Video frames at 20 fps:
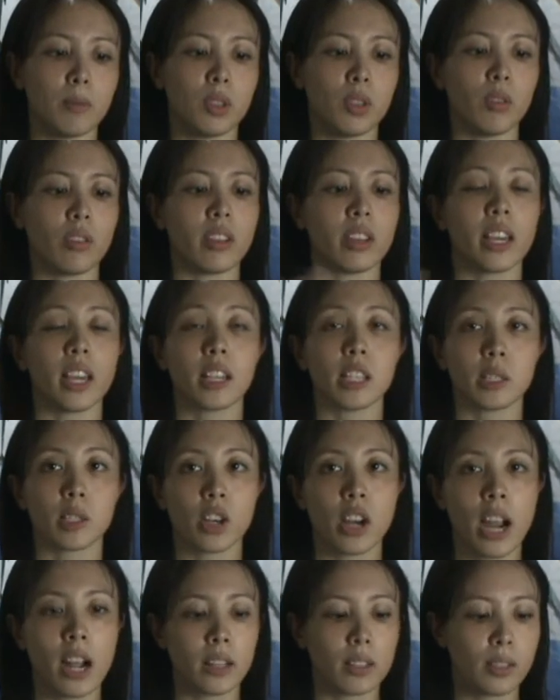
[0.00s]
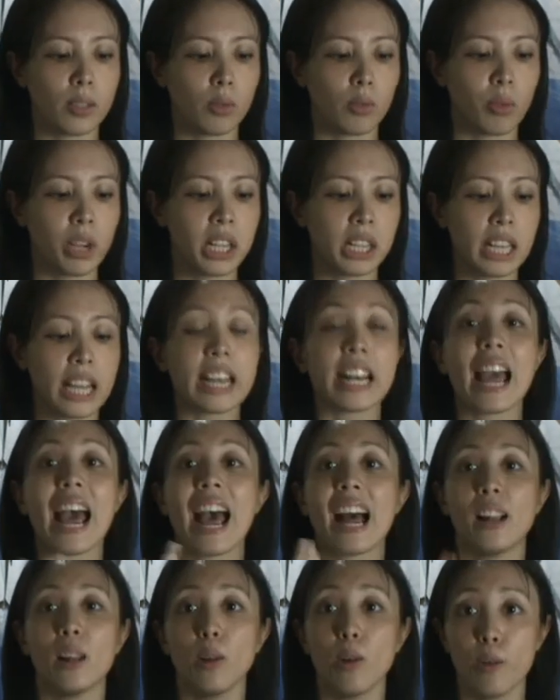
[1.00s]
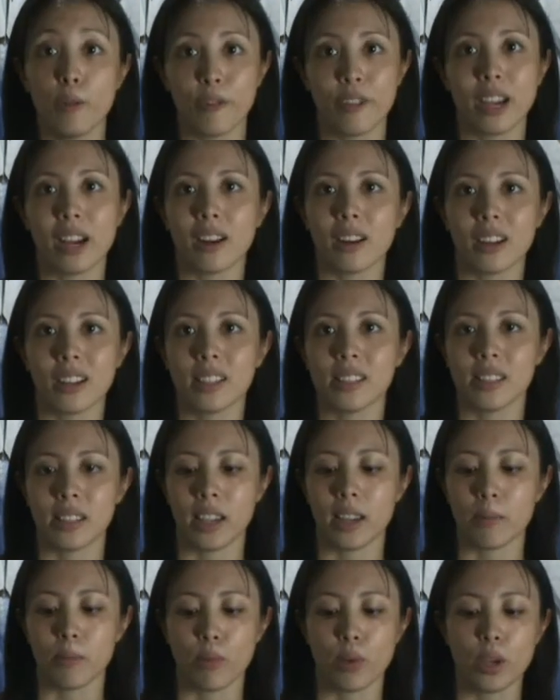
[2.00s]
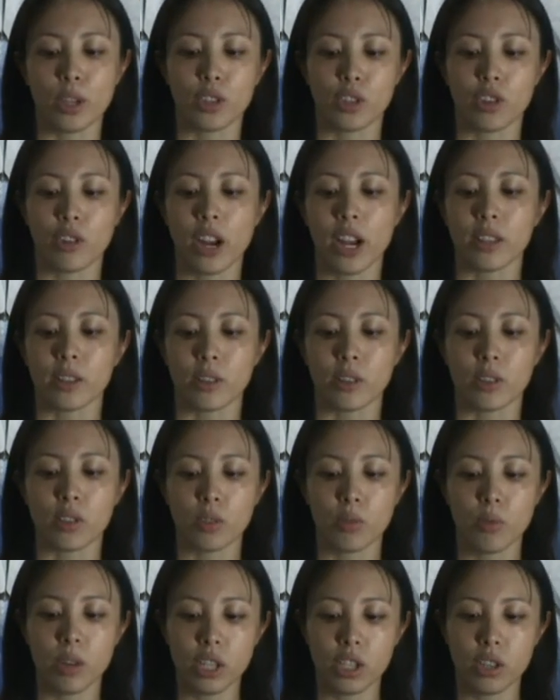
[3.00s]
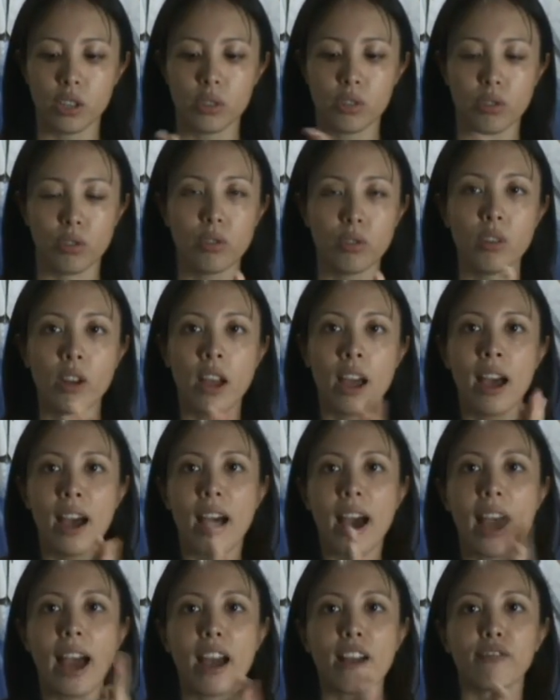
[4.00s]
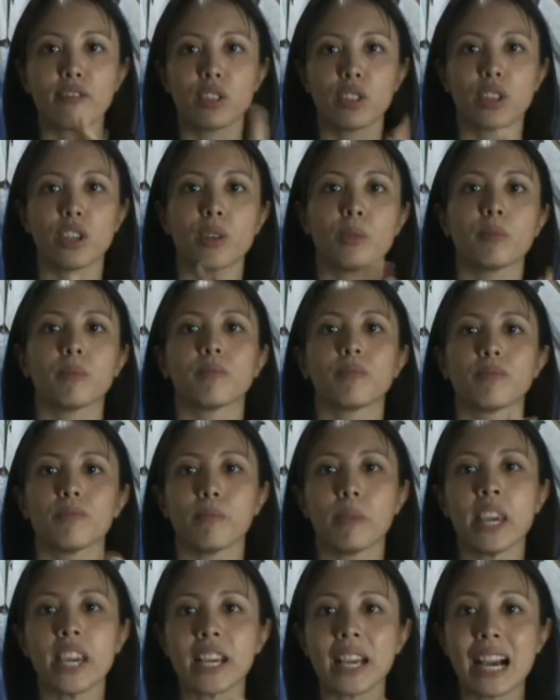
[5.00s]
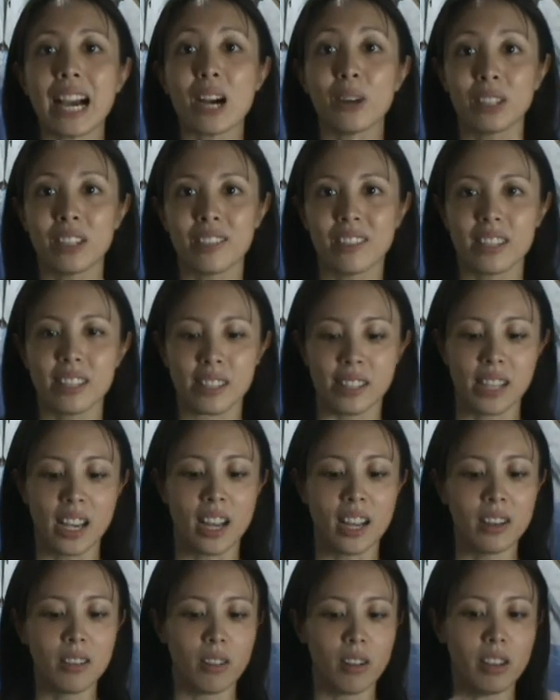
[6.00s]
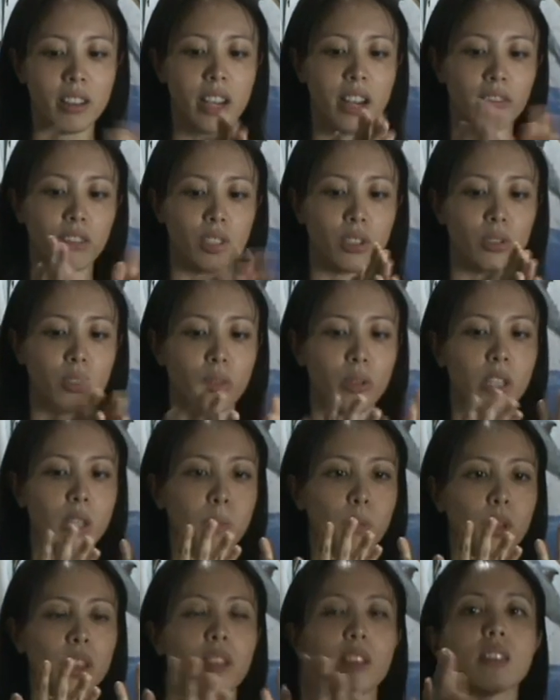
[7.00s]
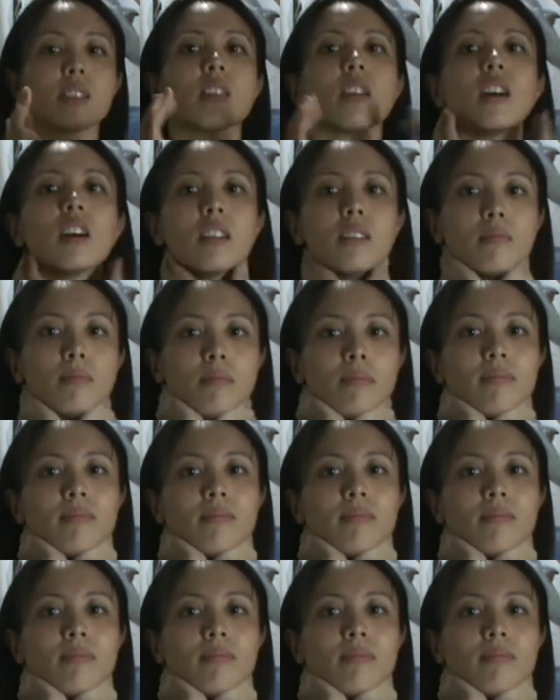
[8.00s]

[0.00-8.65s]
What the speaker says: soothing extract, sweet, and aloe vera skin moisturizer. So what you do after being out in the sun, all you have to do is put this on